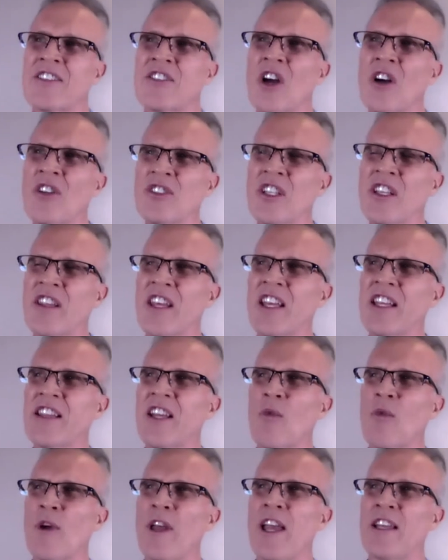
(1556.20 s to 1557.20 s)
don't you think
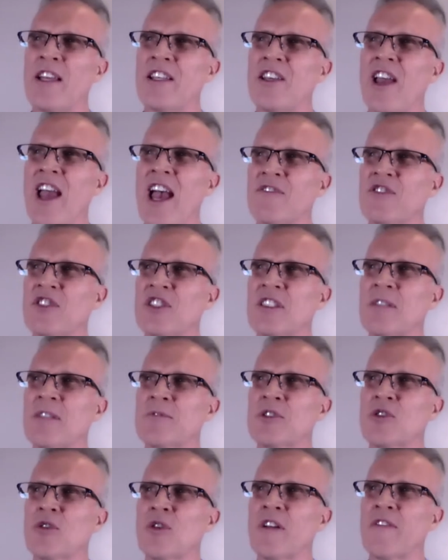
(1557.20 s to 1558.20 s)
that we you have some
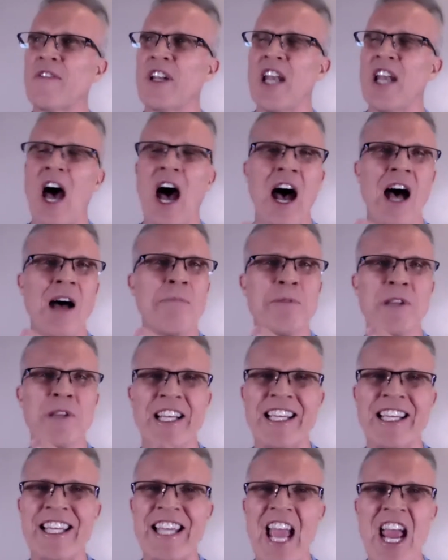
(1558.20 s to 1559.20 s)
sort of an
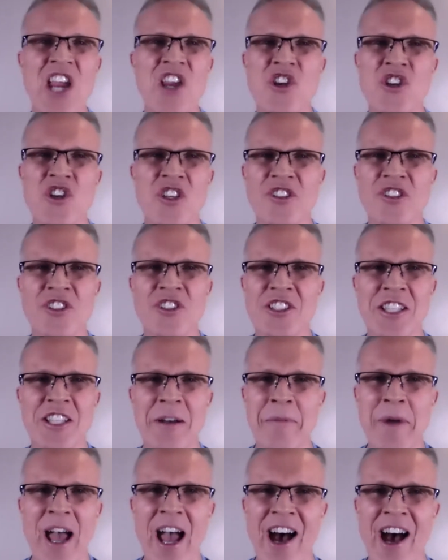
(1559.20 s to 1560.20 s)
obligation
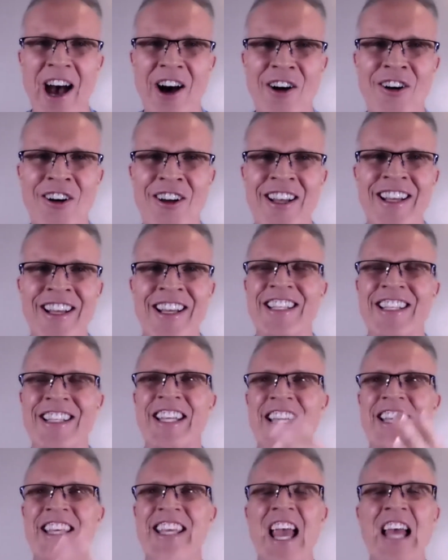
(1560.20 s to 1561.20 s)
somehow to
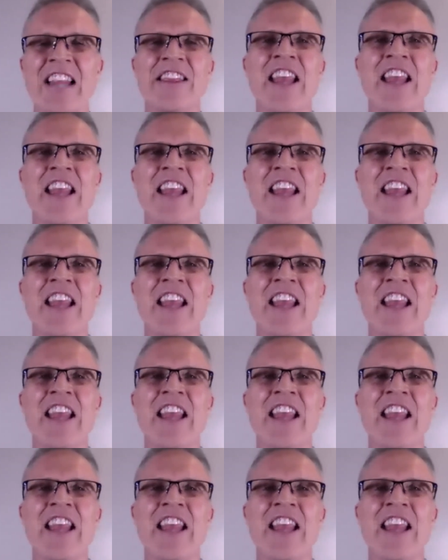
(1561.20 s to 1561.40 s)
get